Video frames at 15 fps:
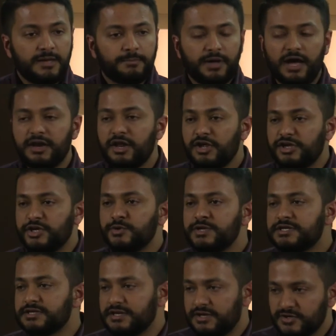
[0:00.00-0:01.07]
but you need
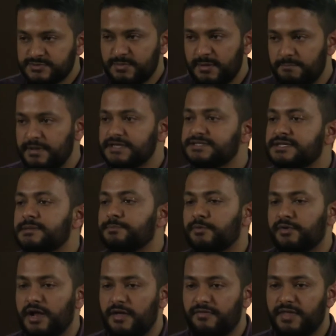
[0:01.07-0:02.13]
to, here's my big tip
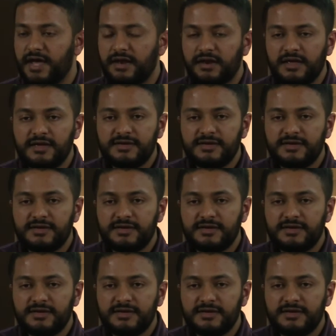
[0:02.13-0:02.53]
around that.